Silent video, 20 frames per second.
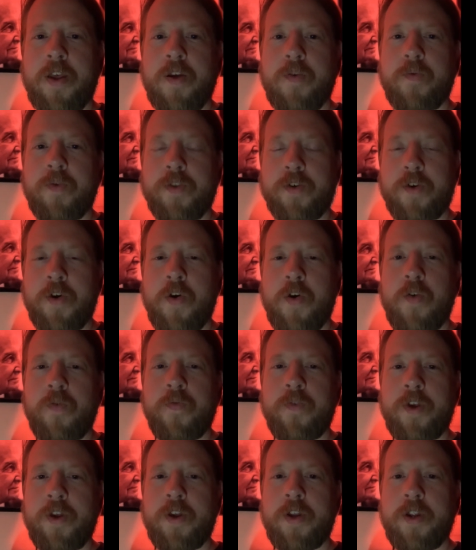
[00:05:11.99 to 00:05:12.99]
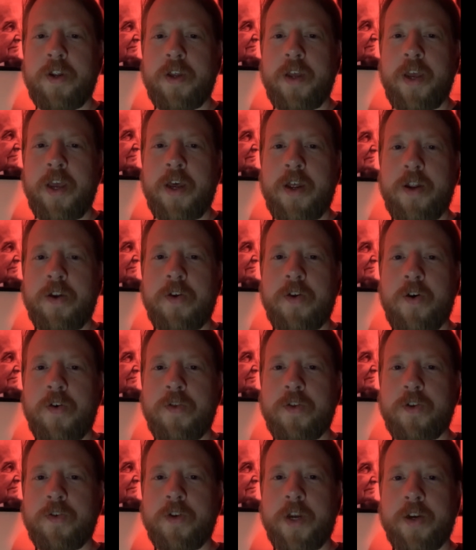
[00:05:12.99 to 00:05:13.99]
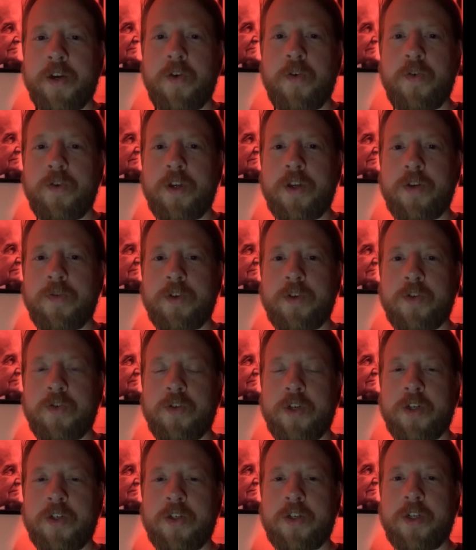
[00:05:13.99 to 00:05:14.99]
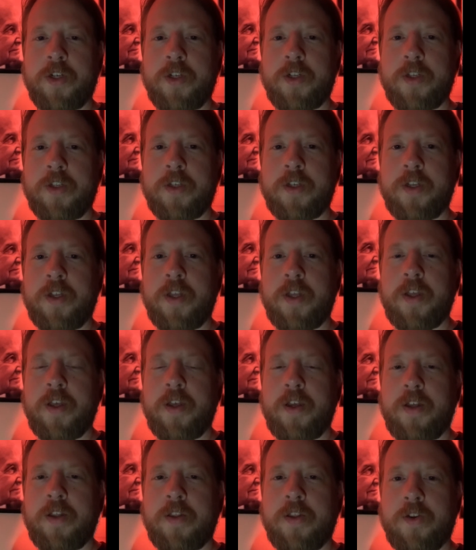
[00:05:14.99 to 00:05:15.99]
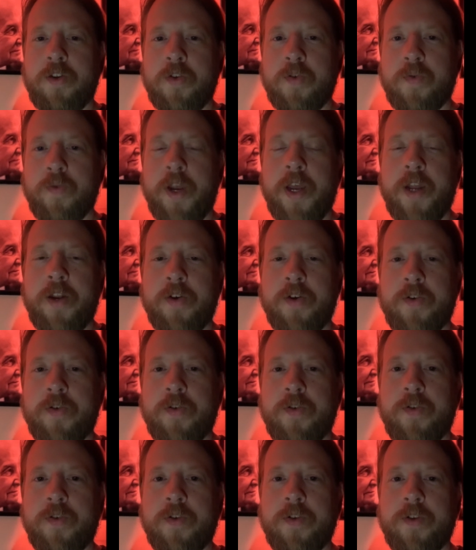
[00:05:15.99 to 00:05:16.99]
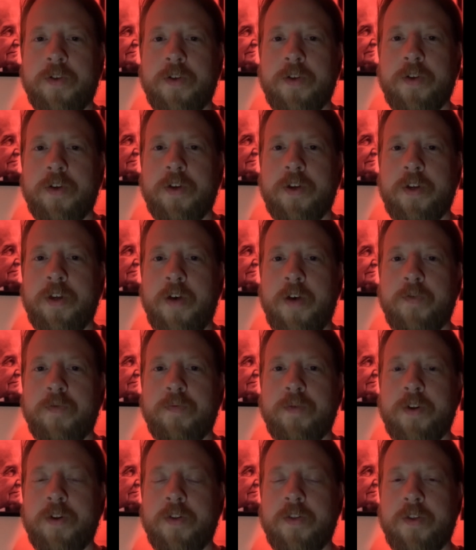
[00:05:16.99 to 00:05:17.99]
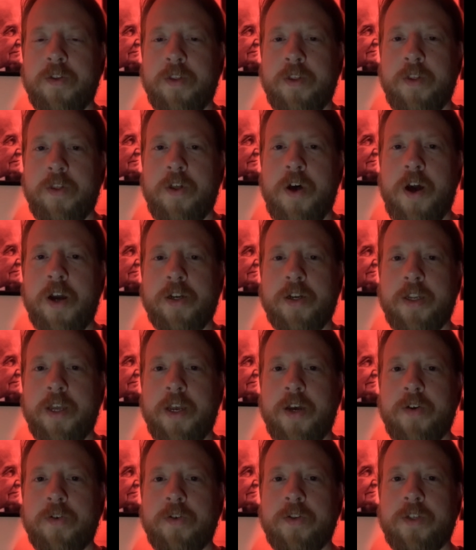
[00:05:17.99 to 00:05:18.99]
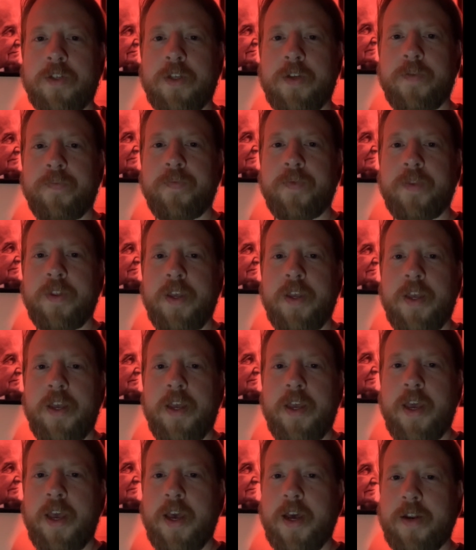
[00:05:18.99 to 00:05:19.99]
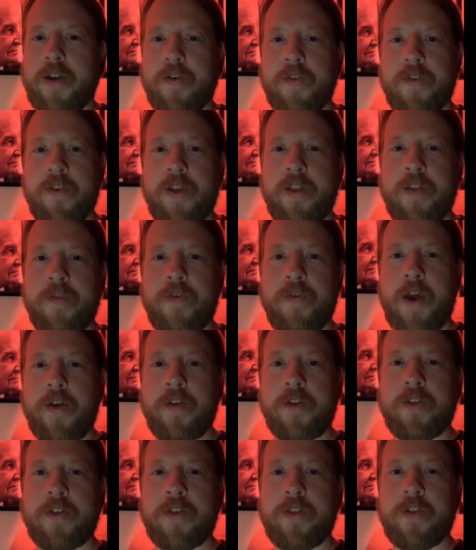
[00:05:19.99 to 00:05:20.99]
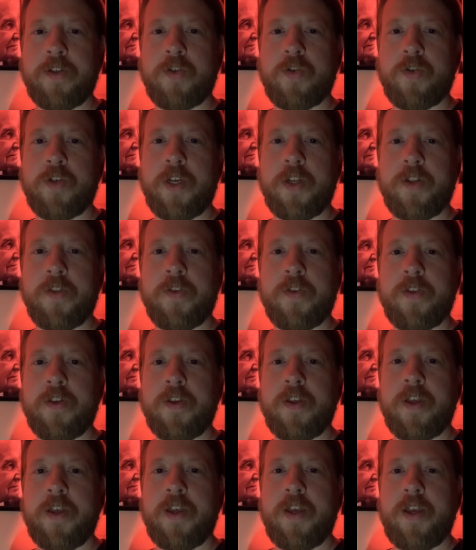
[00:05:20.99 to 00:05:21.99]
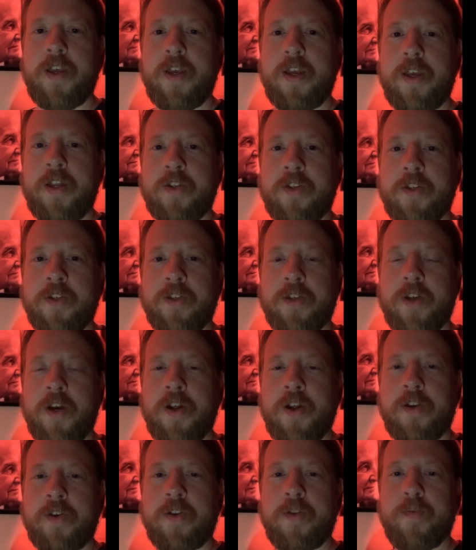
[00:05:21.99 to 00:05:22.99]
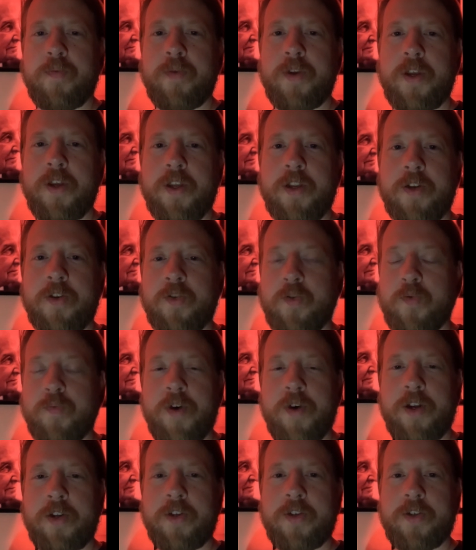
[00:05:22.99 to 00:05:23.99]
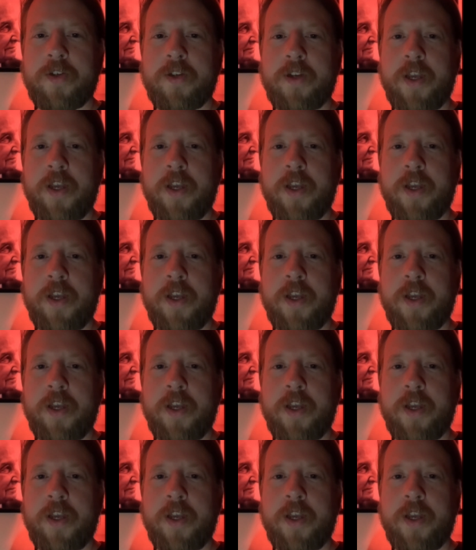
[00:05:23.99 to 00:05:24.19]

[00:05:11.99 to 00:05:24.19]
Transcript: With COVID and all the draconian restrictions, the tyrannical governments and the lockdowns, and seeing the violence in the streets, it's just gotten to be too much.